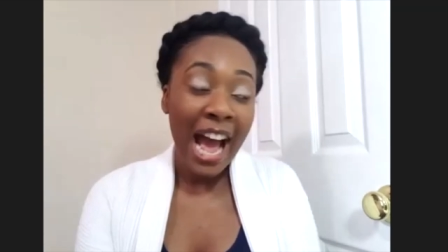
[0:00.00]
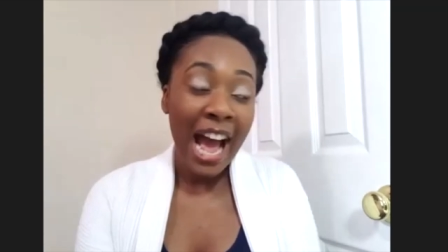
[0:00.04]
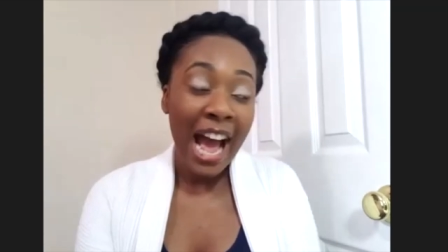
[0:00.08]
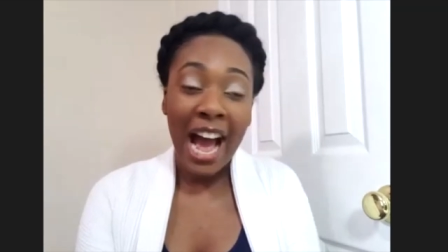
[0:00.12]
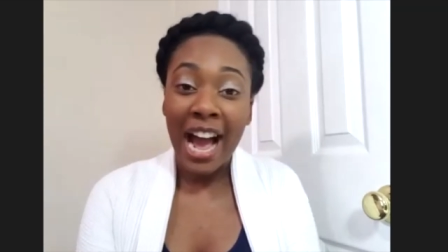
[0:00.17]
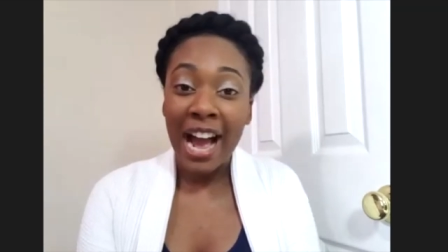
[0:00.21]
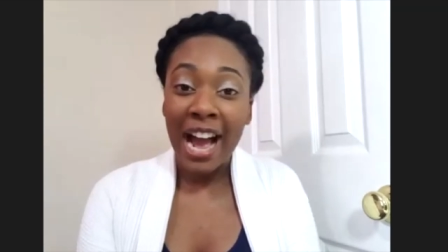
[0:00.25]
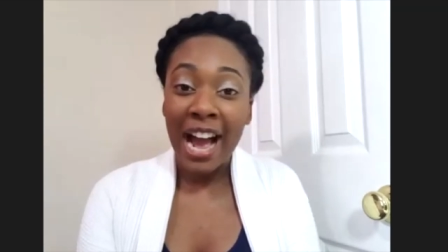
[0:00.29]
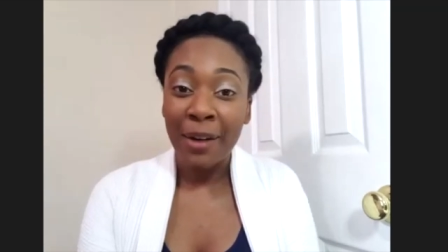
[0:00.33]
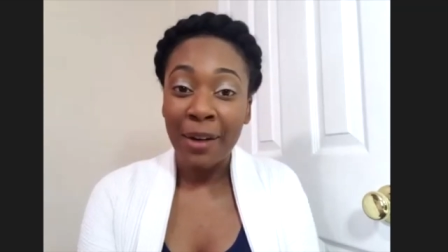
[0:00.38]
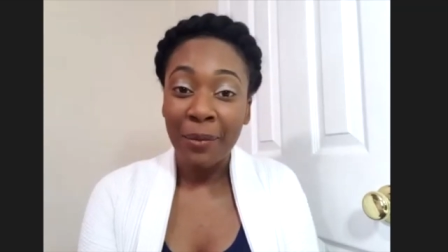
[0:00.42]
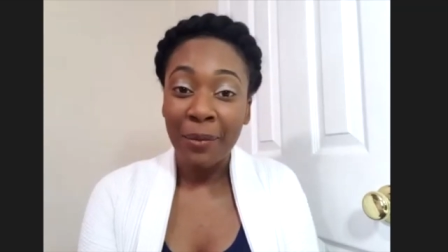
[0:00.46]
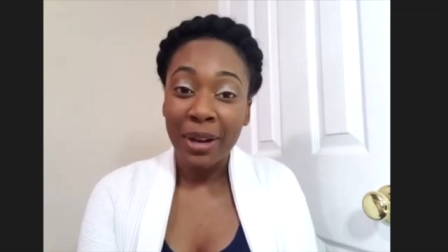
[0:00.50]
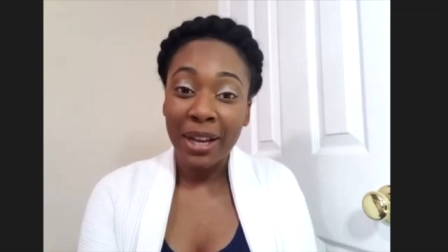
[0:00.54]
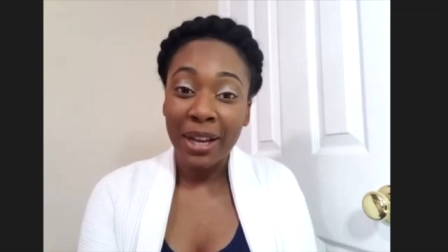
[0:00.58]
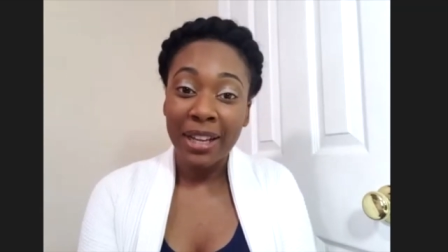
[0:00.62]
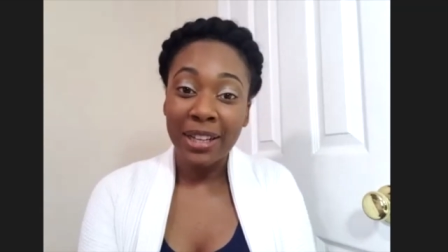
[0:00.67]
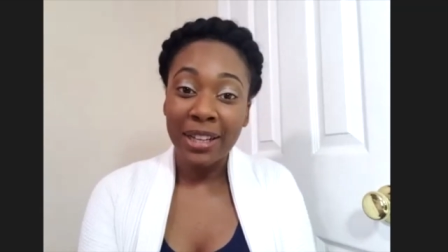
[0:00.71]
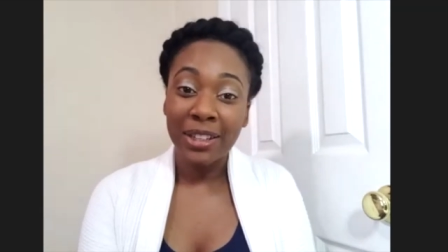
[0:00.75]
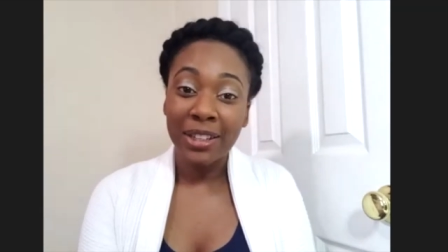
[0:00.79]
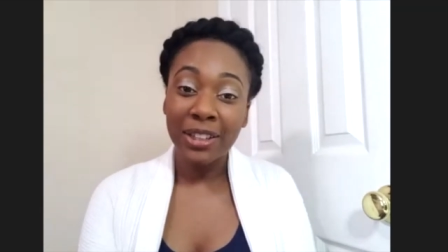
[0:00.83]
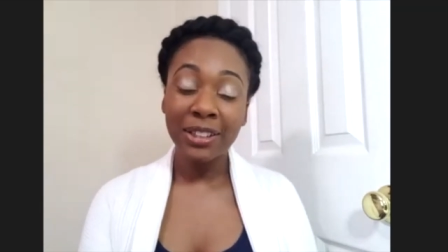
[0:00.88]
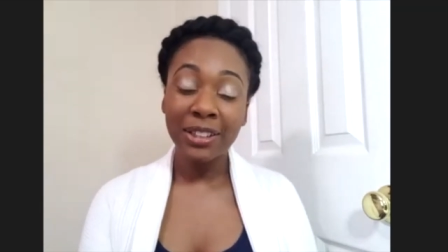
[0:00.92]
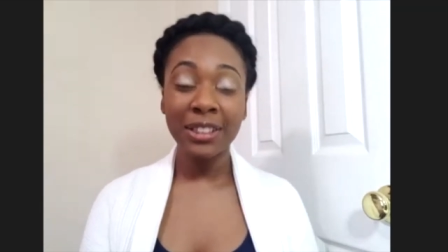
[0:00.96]
I went
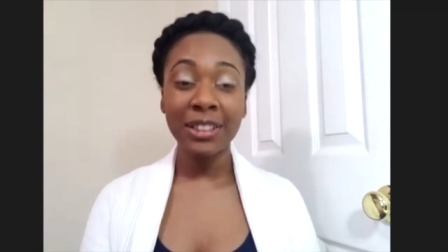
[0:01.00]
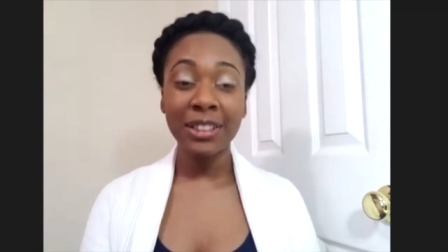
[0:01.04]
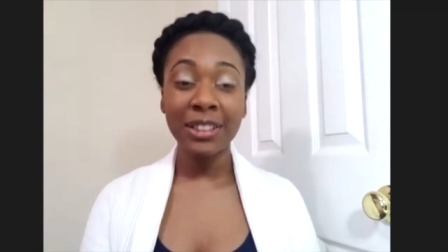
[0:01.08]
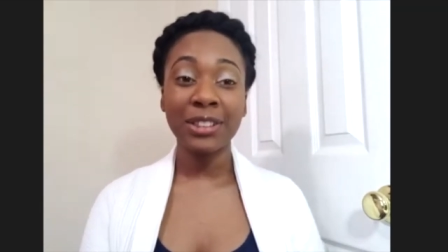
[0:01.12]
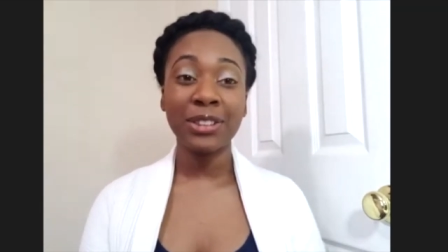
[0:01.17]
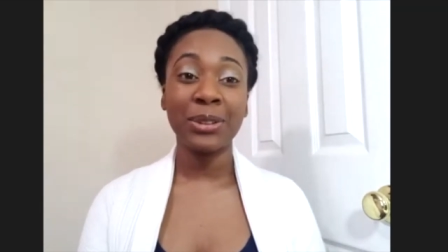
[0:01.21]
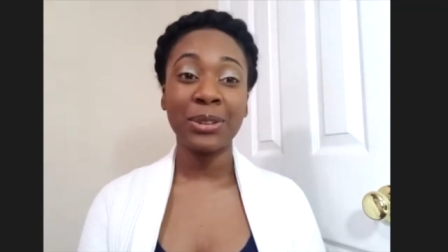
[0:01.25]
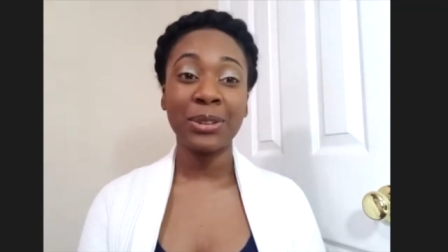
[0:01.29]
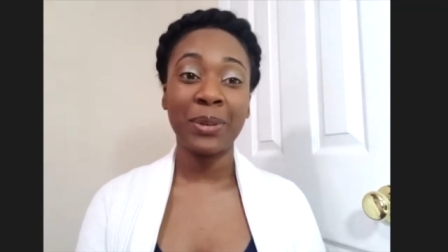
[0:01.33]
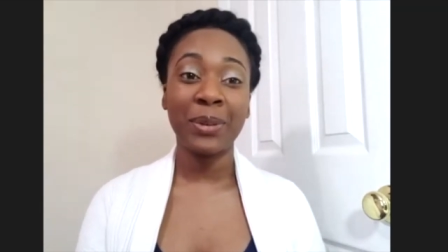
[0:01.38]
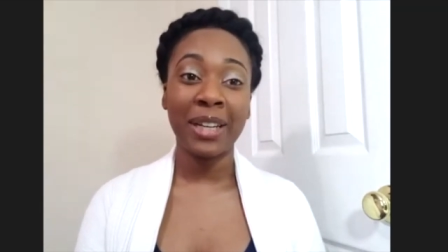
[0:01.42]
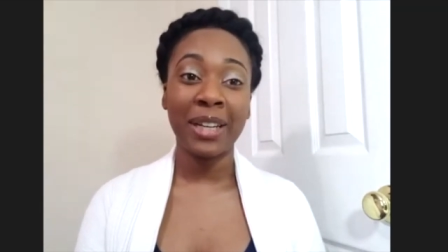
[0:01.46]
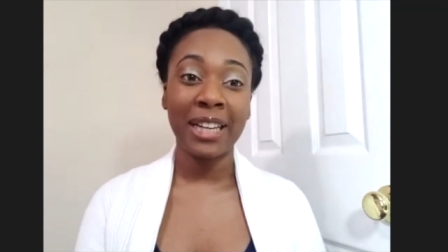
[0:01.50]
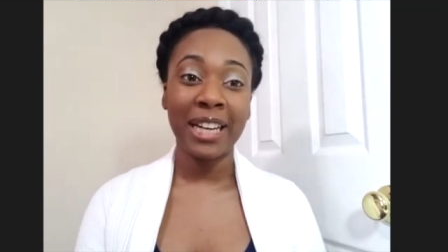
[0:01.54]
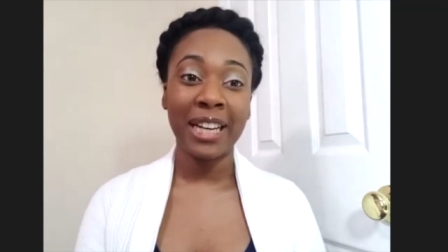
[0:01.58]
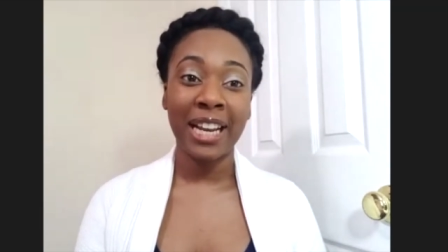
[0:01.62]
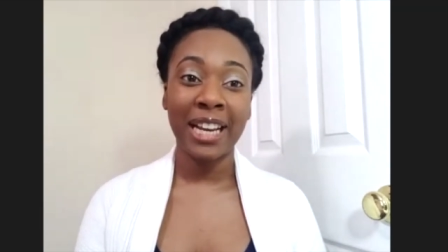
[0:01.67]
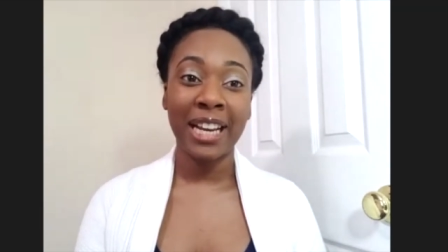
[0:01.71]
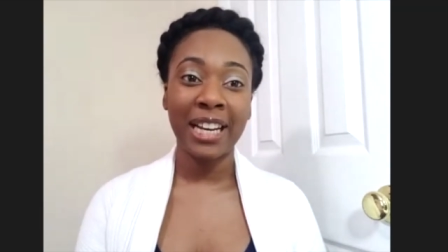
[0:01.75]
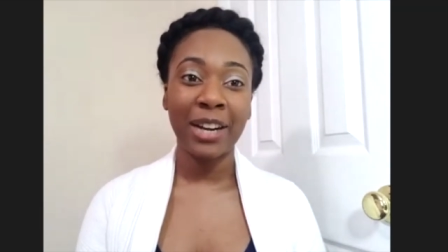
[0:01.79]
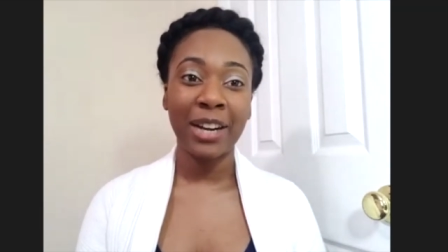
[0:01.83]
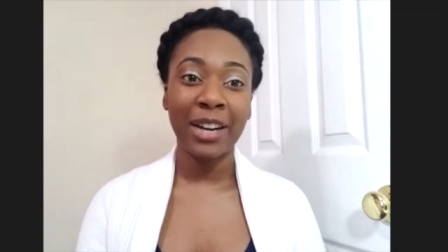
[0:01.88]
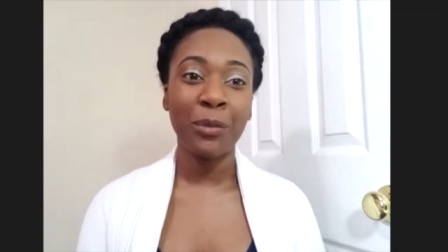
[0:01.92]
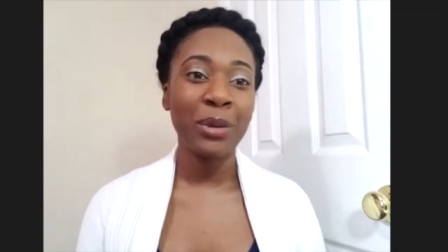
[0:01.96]
and looked into it,
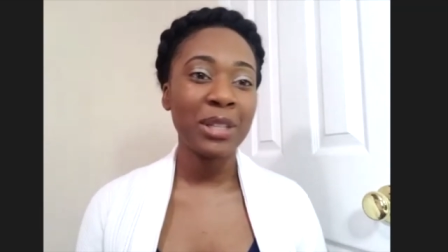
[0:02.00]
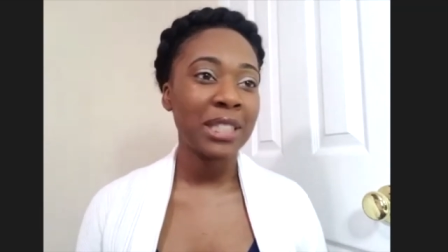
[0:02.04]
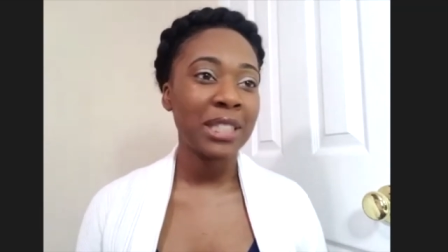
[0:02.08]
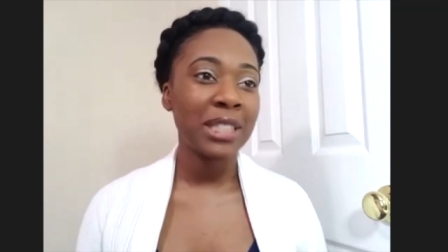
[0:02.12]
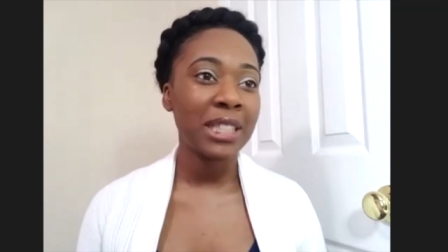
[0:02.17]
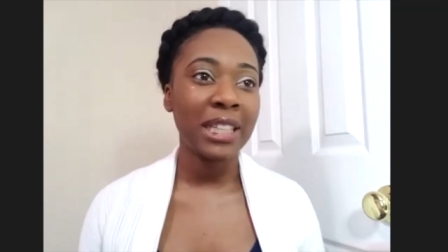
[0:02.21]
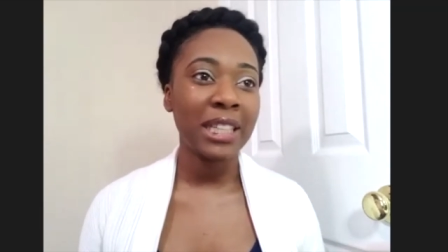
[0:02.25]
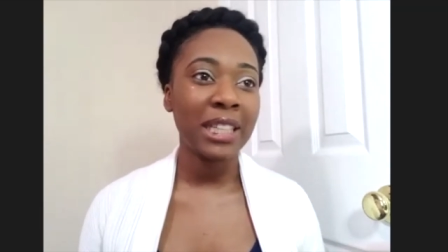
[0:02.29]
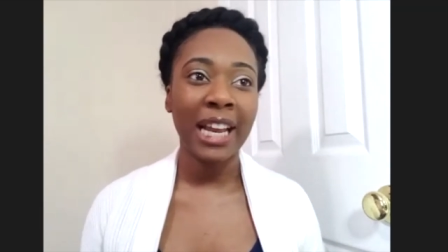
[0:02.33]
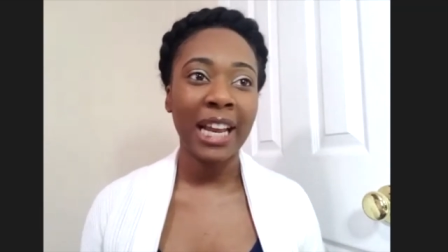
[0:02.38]
and it wasn't